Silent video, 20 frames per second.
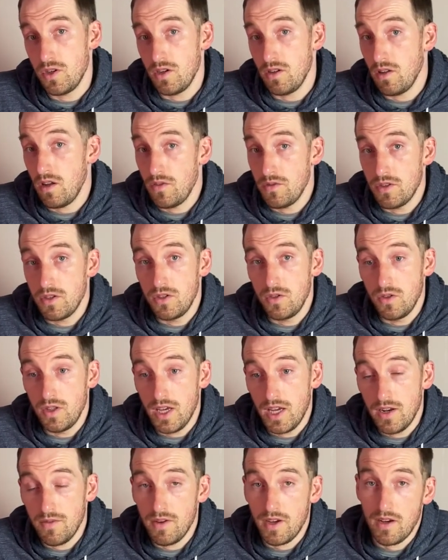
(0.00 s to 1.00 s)
I'd love to do
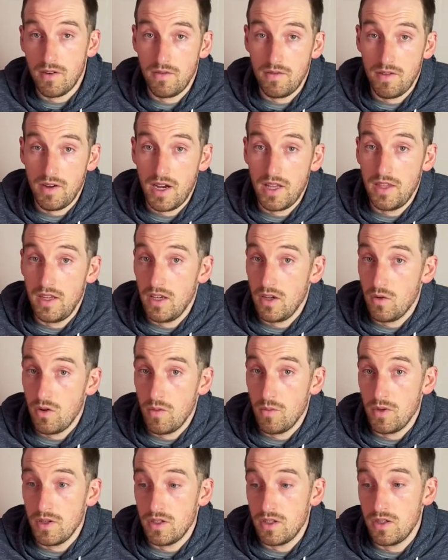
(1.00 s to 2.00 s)
that if I can find the
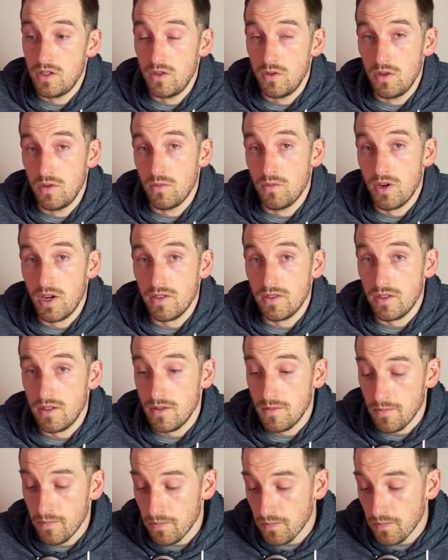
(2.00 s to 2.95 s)
equipment to do it and press it.